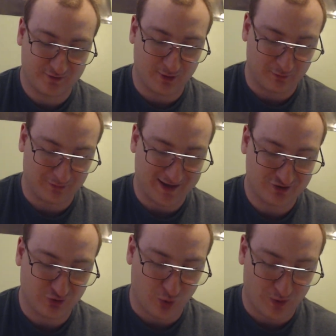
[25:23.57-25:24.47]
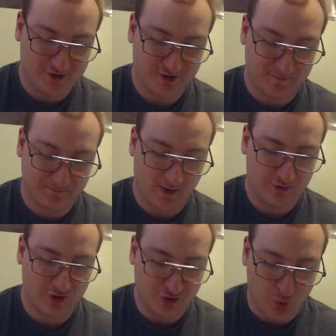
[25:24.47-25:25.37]
and raced towards
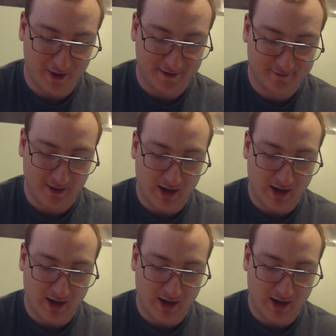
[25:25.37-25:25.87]
the noise